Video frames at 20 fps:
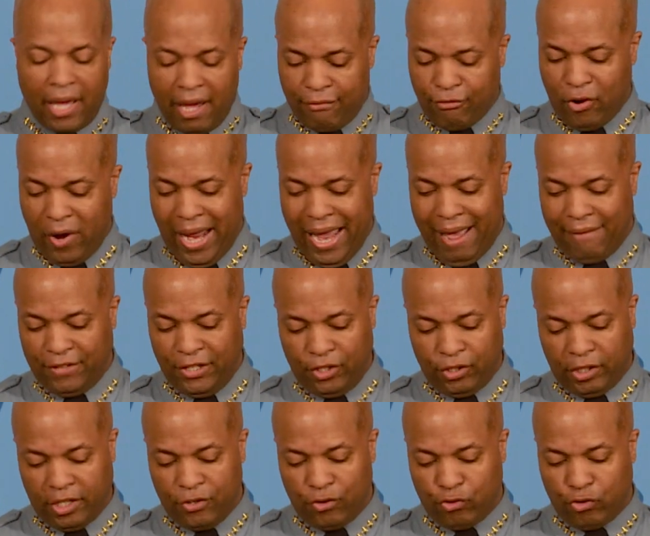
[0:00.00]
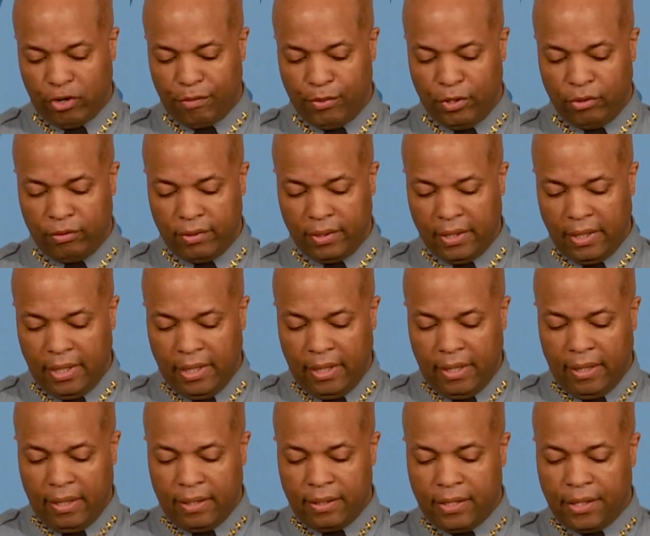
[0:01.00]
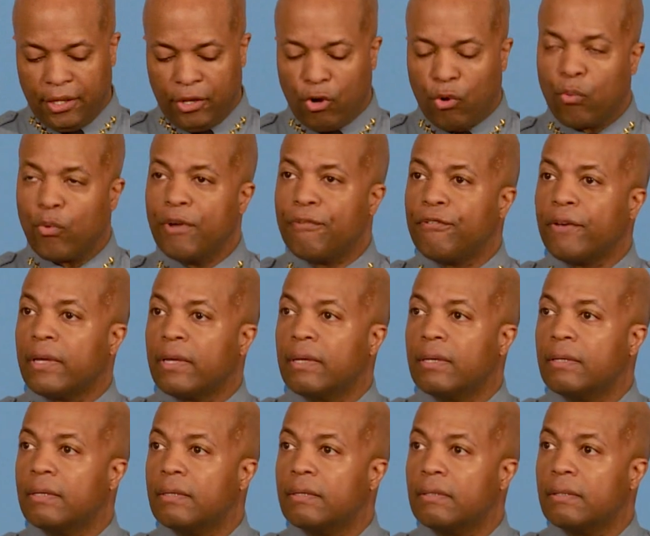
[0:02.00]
ever having to contribute to the horrific